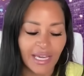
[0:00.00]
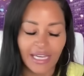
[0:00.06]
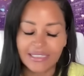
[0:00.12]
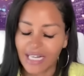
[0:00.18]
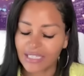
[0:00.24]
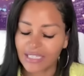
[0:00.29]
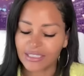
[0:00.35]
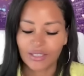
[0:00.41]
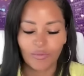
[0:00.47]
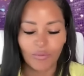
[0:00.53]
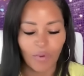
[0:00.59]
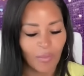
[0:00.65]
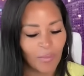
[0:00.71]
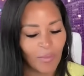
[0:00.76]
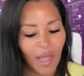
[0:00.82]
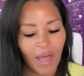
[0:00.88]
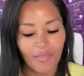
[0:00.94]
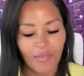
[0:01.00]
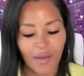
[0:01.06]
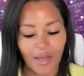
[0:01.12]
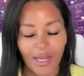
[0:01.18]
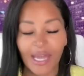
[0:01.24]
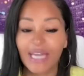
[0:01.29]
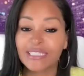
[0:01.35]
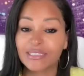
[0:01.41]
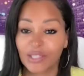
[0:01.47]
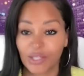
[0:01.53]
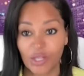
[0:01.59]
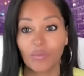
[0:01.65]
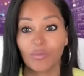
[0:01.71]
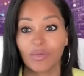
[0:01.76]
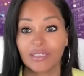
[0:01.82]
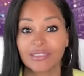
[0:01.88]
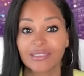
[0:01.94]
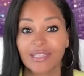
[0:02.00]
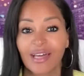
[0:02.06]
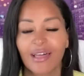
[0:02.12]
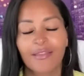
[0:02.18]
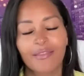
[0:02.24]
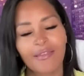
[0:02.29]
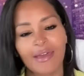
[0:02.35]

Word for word: and it's not just a woman man thing, it's humans mm-hmm.